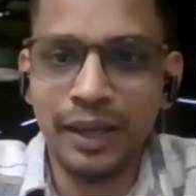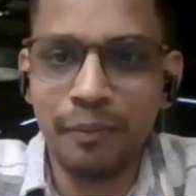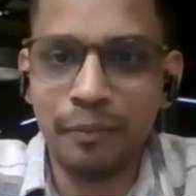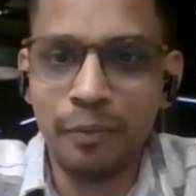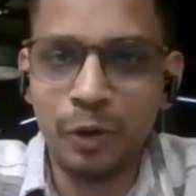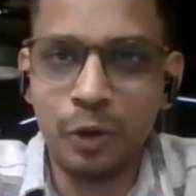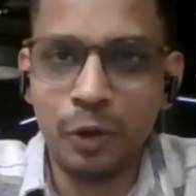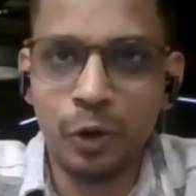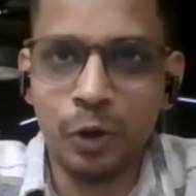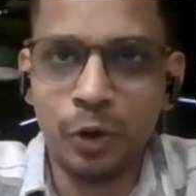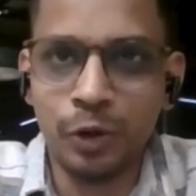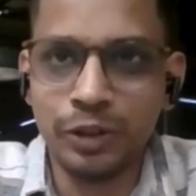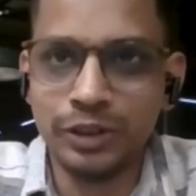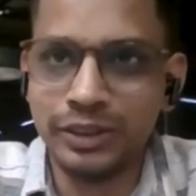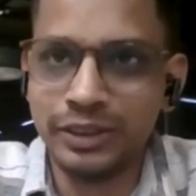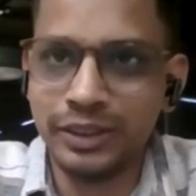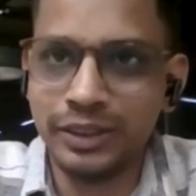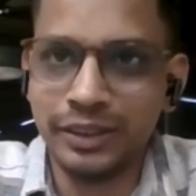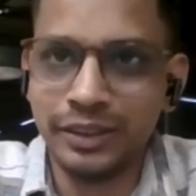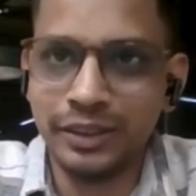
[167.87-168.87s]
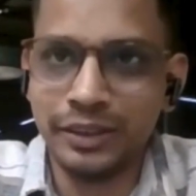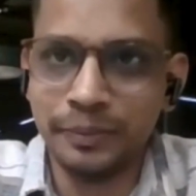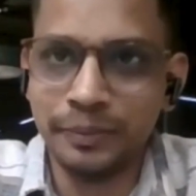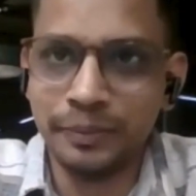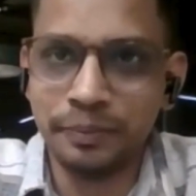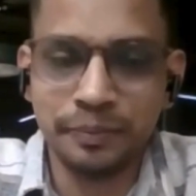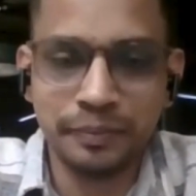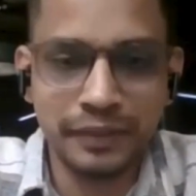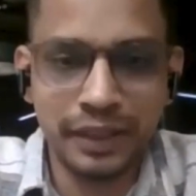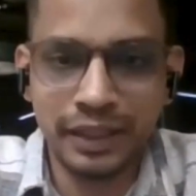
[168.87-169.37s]
because
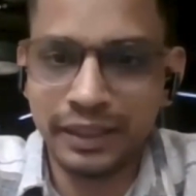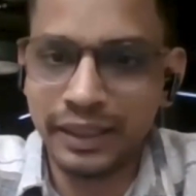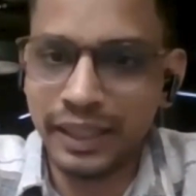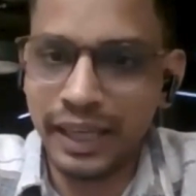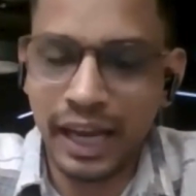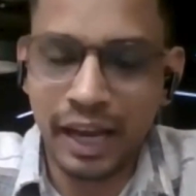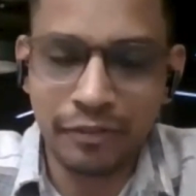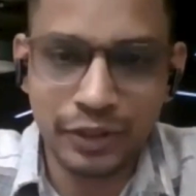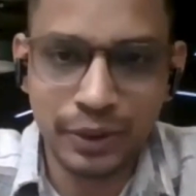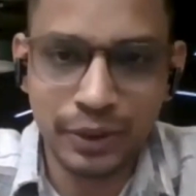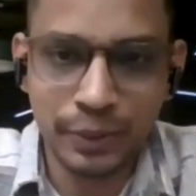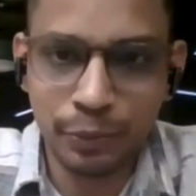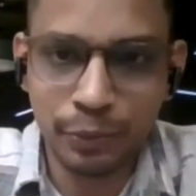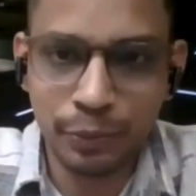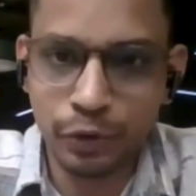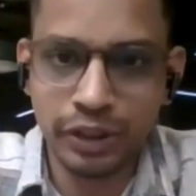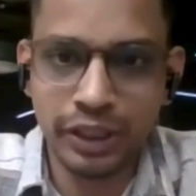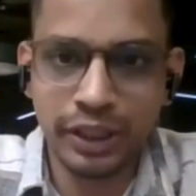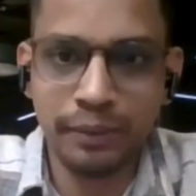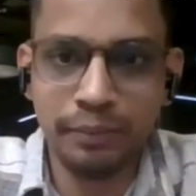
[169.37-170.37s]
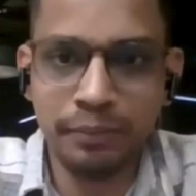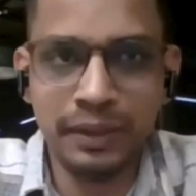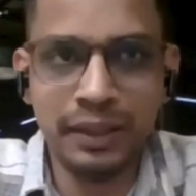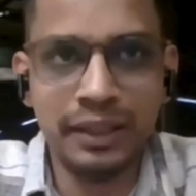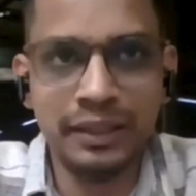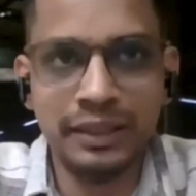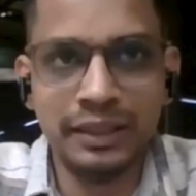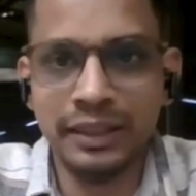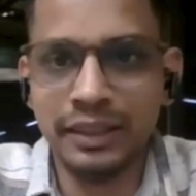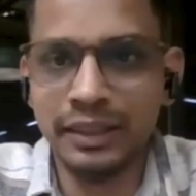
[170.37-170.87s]
they have supported me
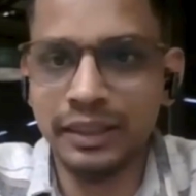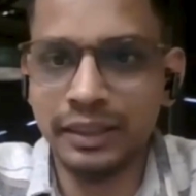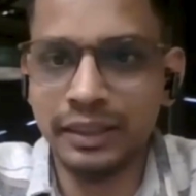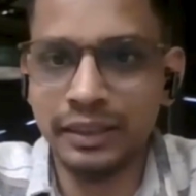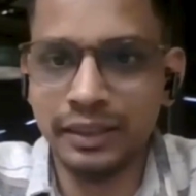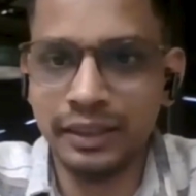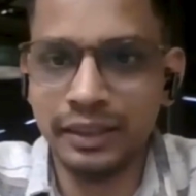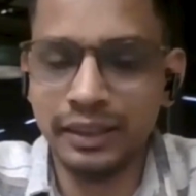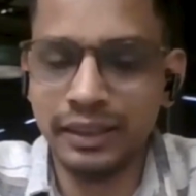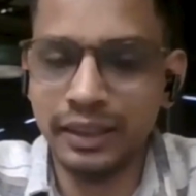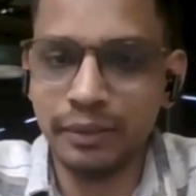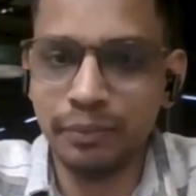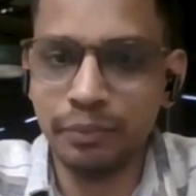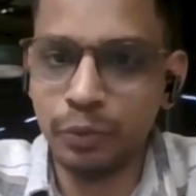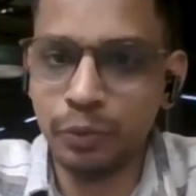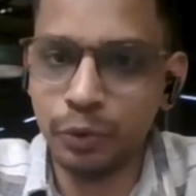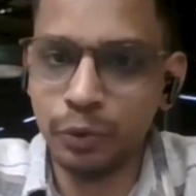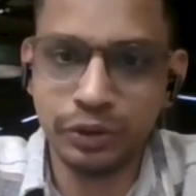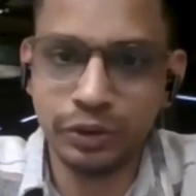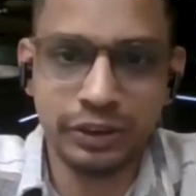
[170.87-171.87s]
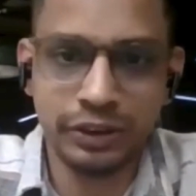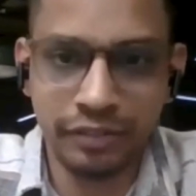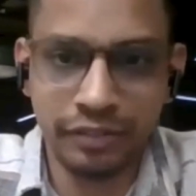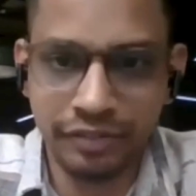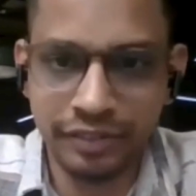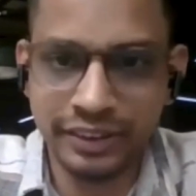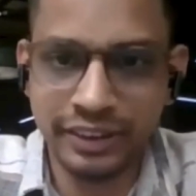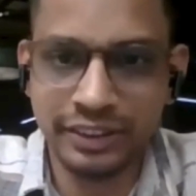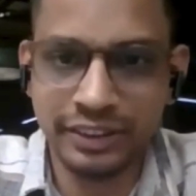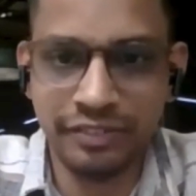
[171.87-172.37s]
in the most
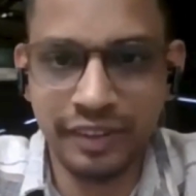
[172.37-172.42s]
toughest